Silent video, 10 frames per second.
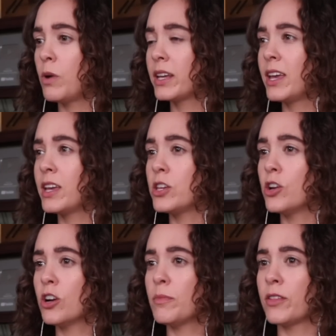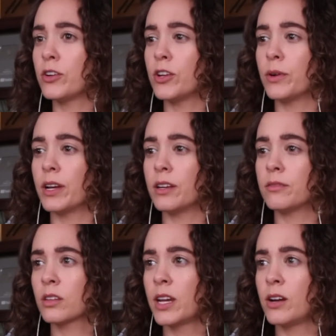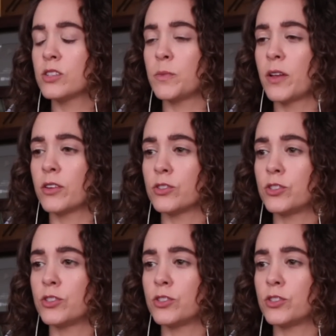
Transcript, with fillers: Why can't your mother do it? Karen's mother